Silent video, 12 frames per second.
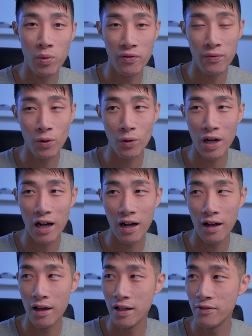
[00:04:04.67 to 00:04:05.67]
before,
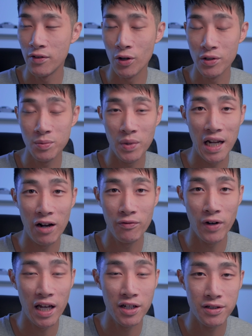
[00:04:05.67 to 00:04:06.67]
even though it's been out
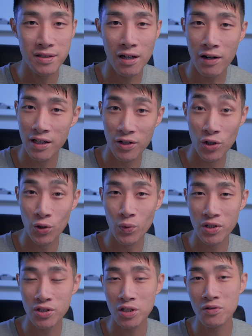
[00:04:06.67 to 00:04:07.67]
for ages now and the new
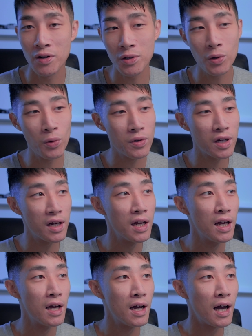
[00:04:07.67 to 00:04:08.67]
one's just around the corner.